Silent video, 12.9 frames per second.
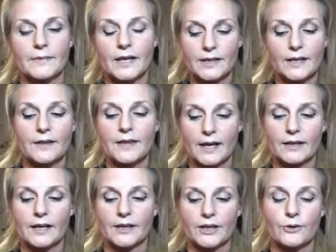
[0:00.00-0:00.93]

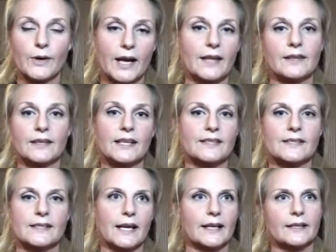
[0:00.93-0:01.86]
then I created
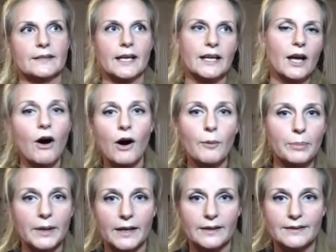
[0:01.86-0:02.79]
this like a
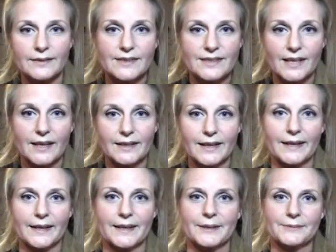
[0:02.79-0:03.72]
hobby,
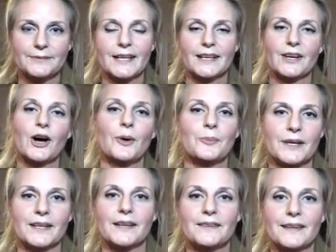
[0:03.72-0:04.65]

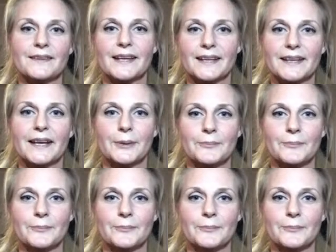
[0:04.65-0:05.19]
and then